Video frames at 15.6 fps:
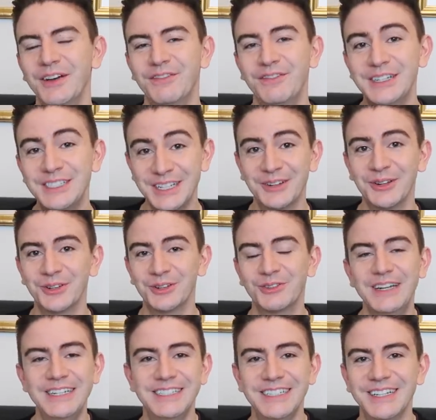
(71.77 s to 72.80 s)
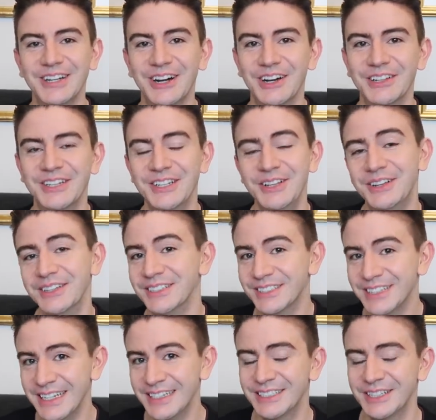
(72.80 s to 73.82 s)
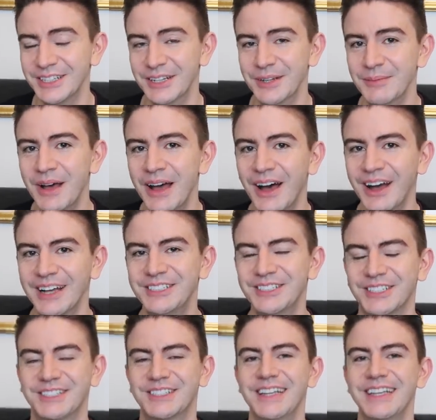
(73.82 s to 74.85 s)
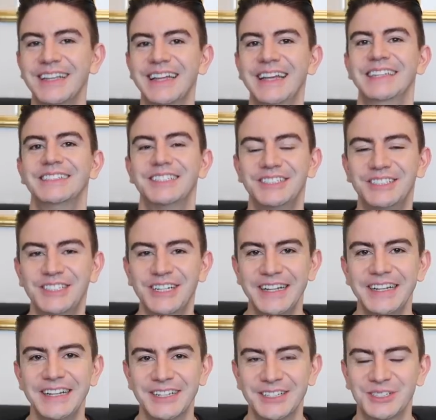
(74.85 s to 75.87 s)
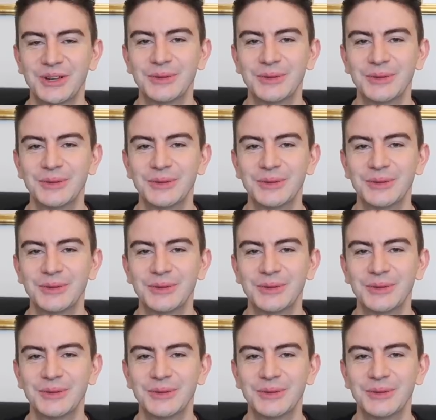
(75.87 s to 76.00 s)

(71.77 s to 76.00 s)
a physical greeting card that you can send to them, I just think is genius.